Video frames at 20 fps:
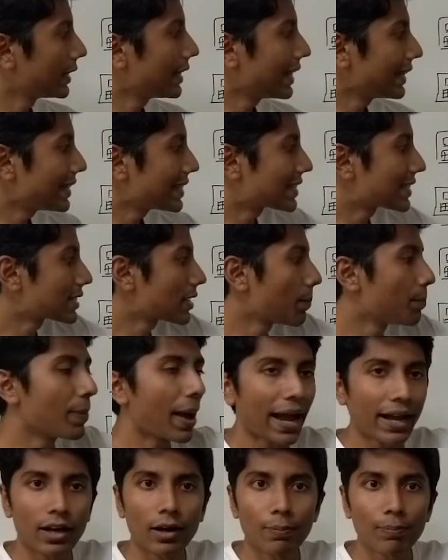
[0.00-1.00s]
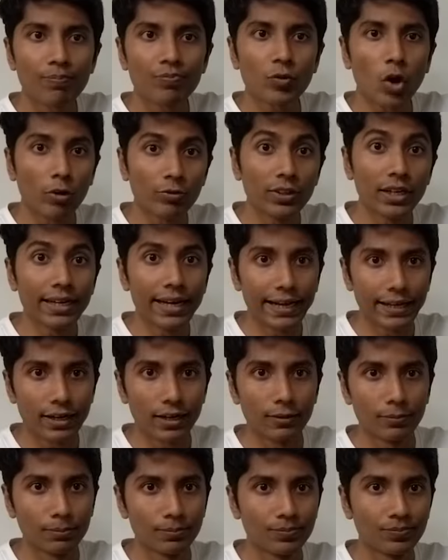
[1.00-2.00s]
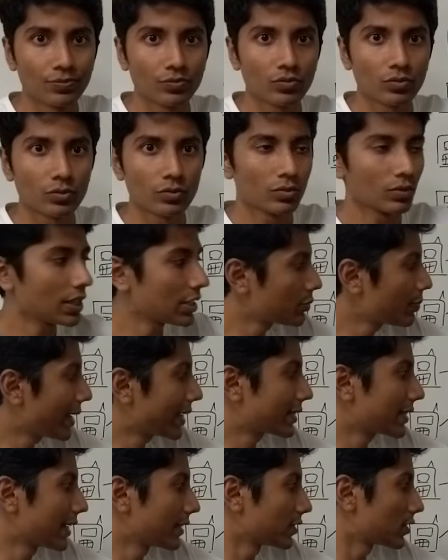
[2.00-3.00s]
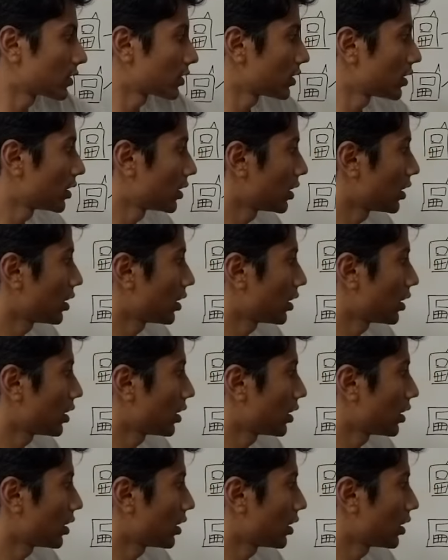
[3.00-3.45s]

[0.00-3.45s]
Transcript: then this is a backup of the data. This makes sense.